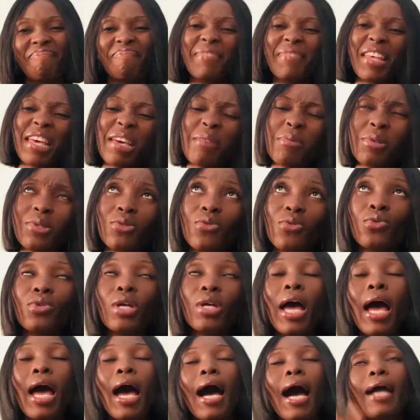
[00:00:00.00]
it was good.
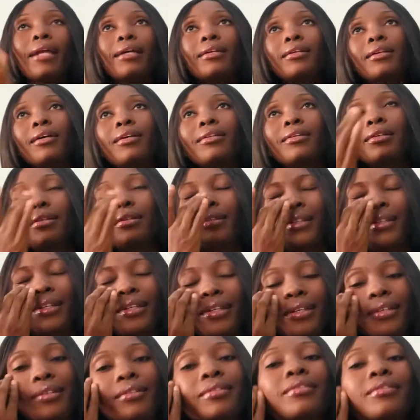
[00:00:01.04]
And another
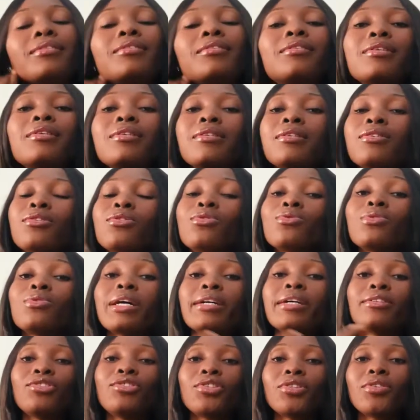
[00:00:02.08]
thing, this is to
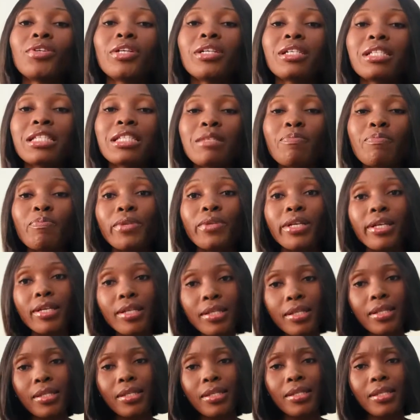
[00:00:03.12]
Nigerians,
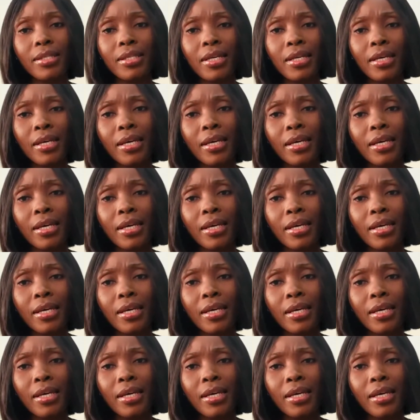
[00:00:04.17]
please,